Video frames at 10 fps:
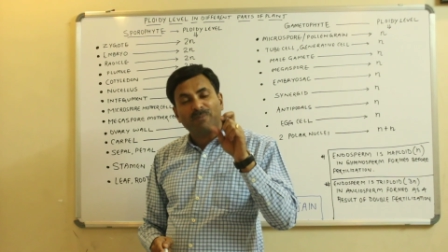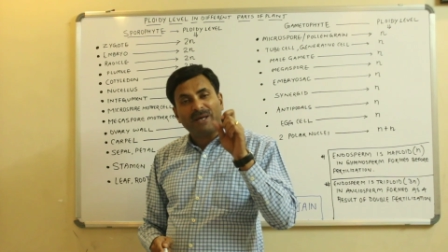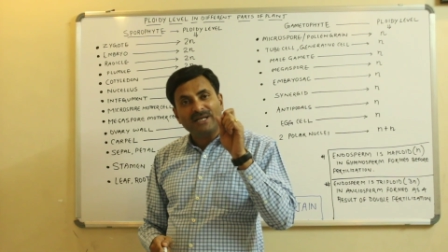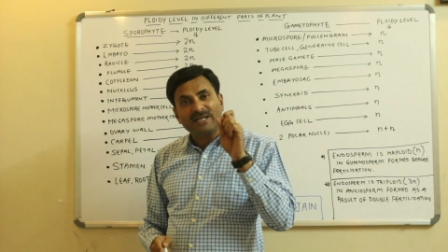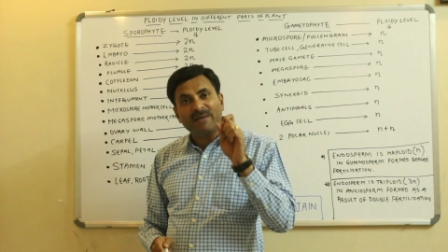
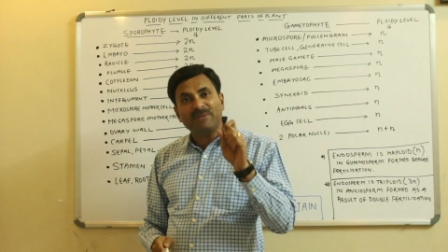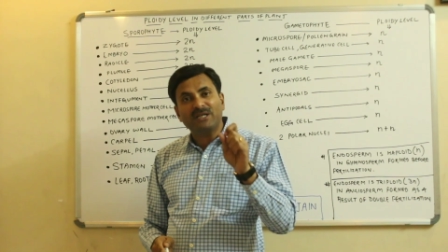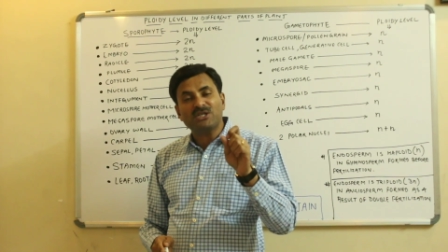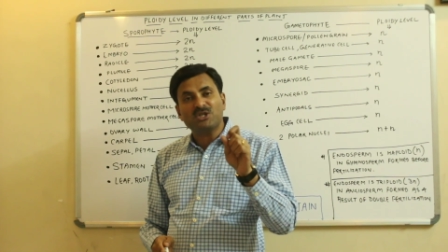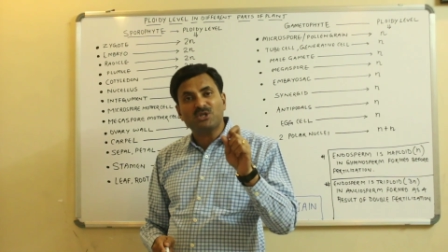
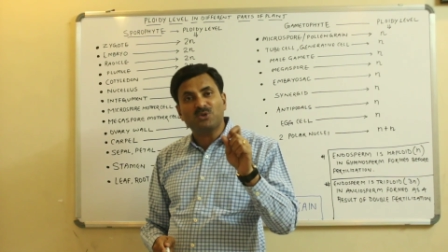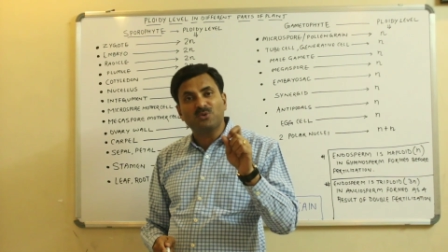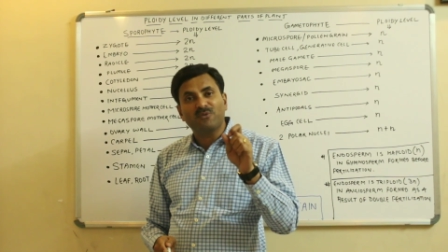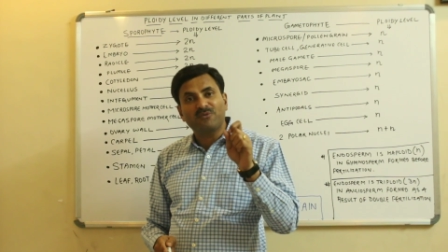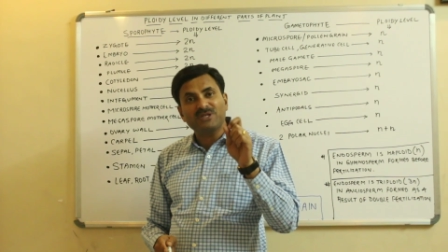parenchymatous
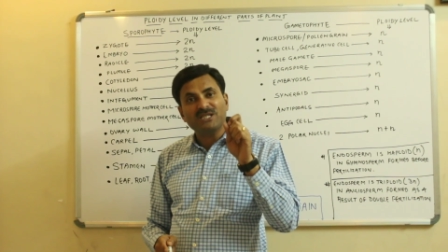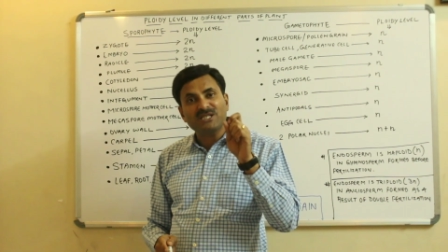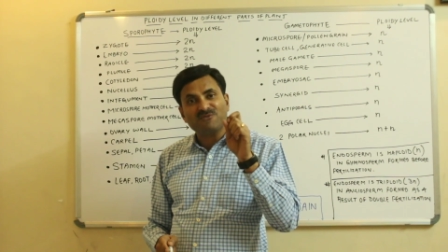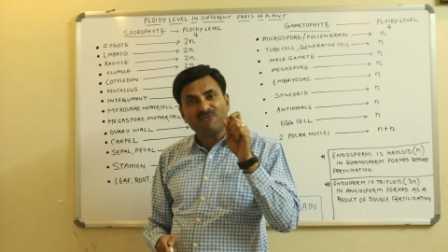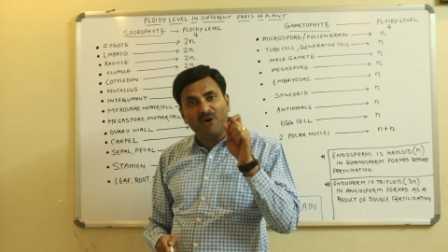tissue, which
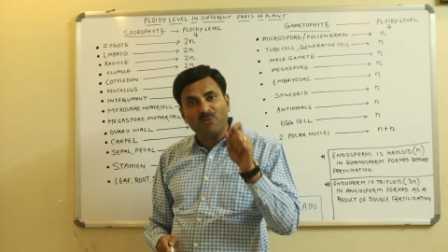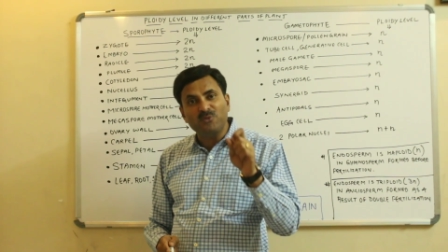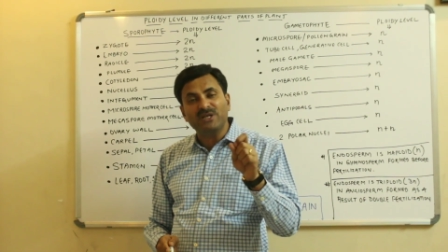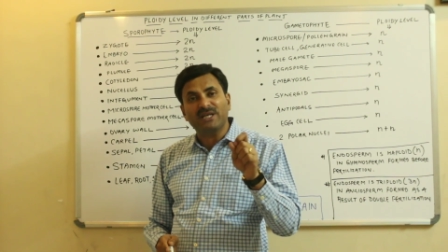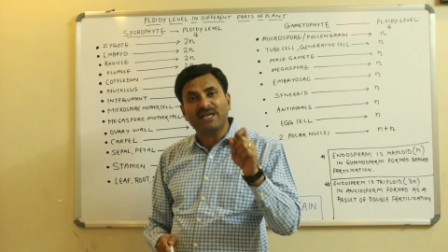is
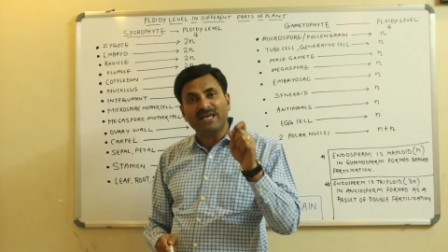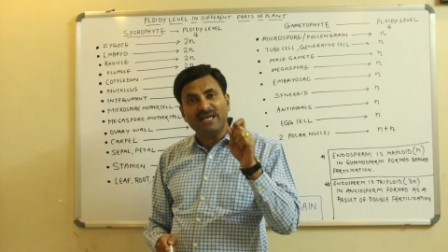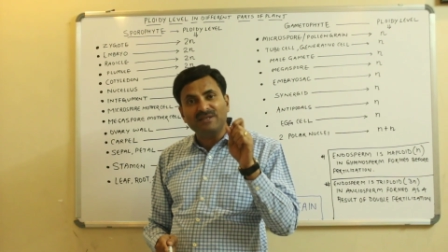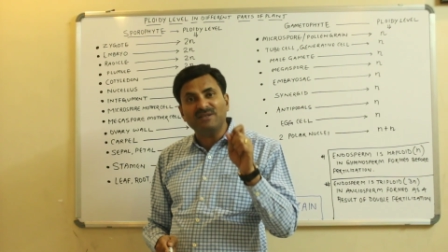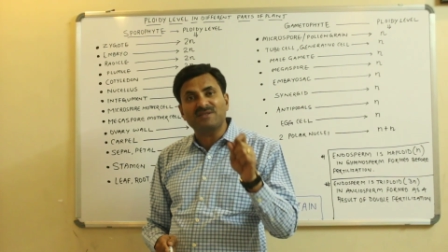found
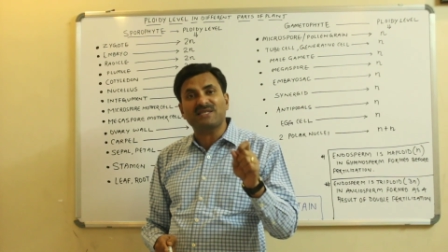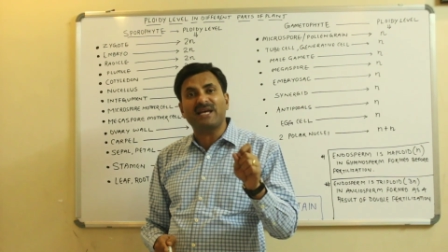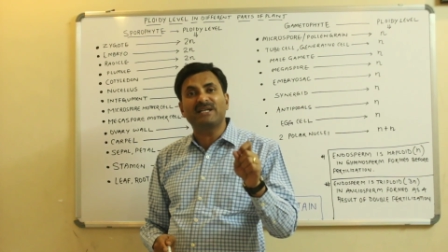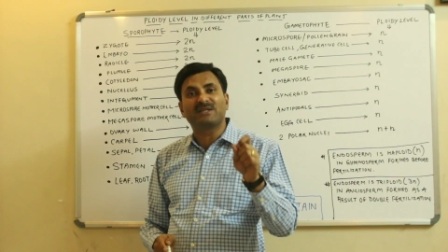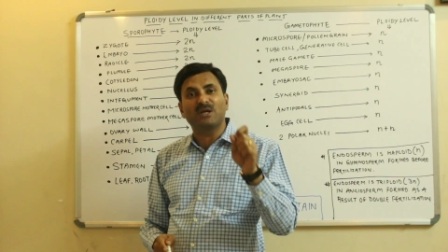
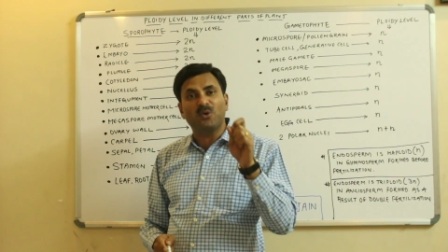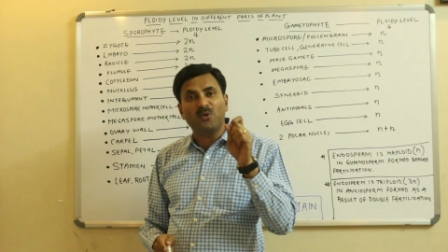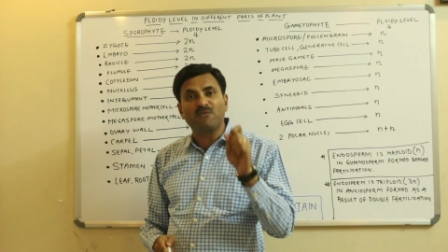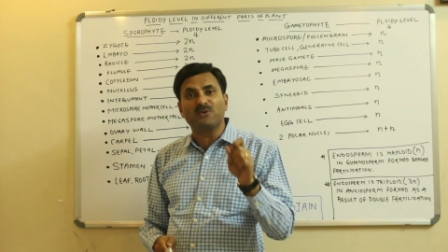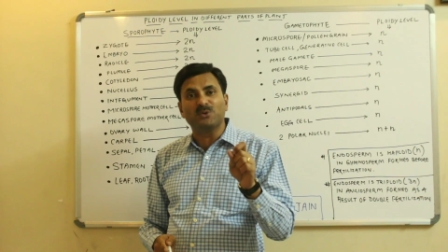inside the
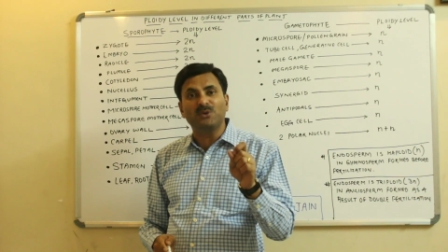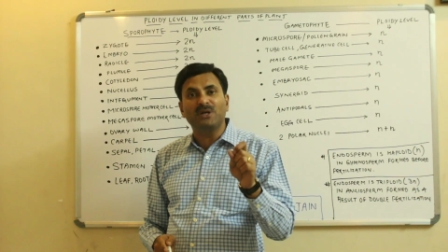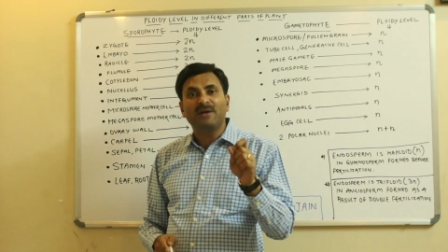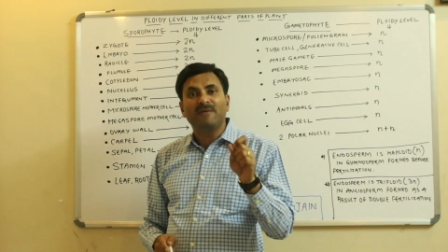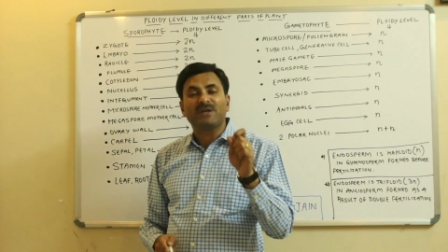ovule
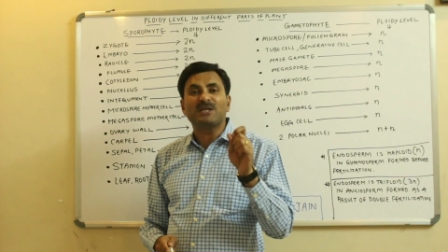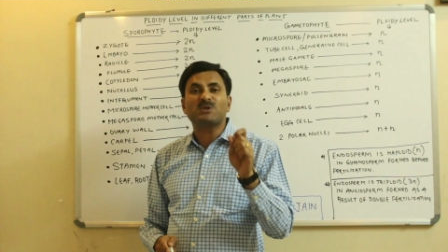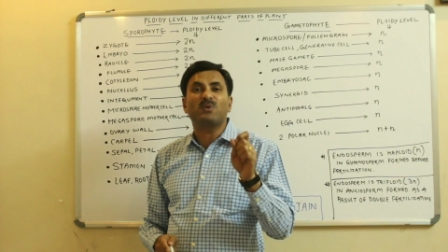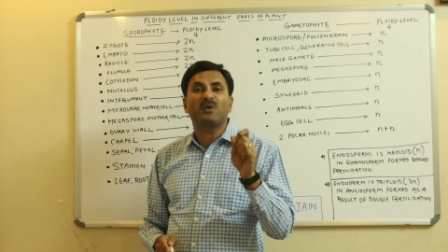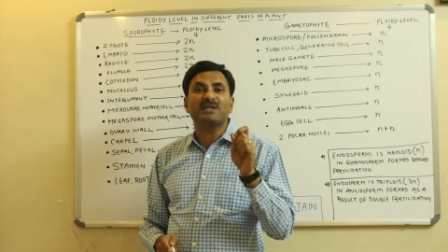
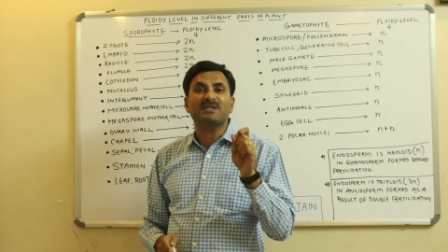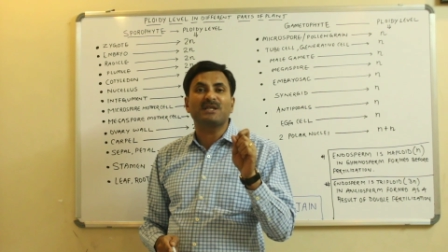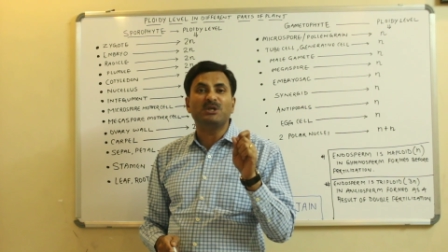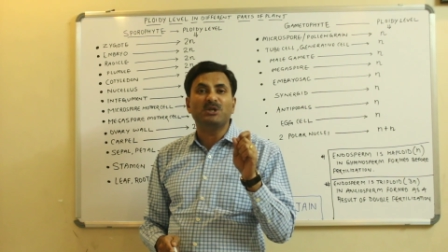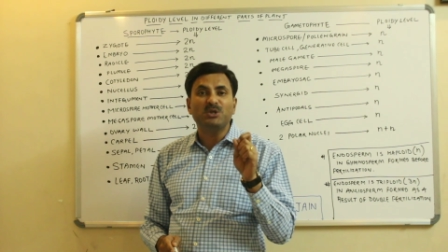is called as
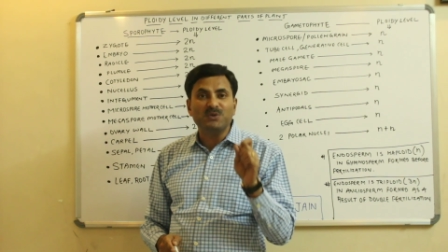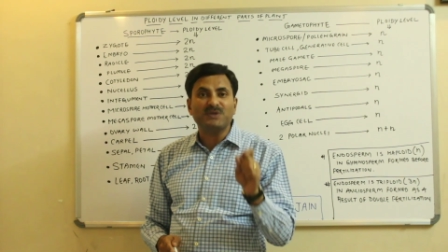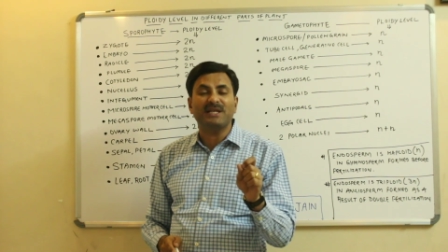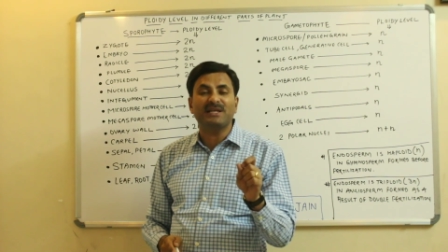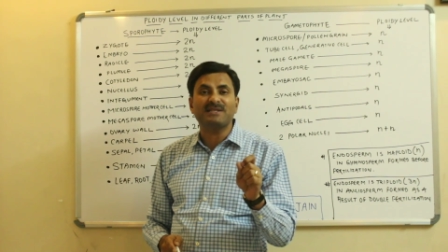the
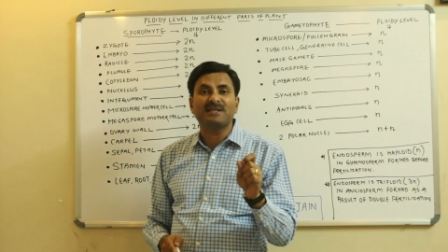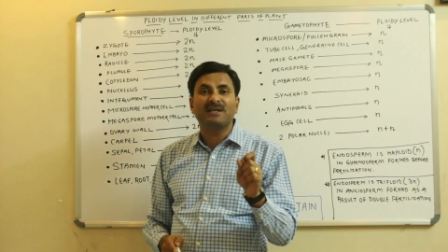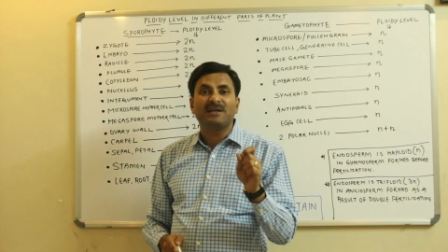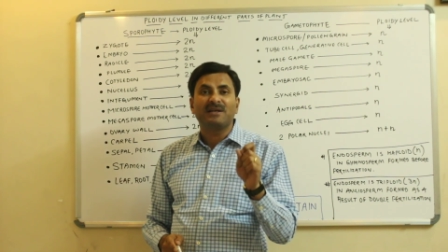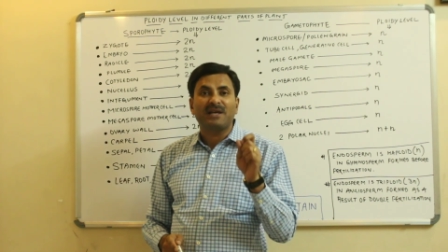nucellus,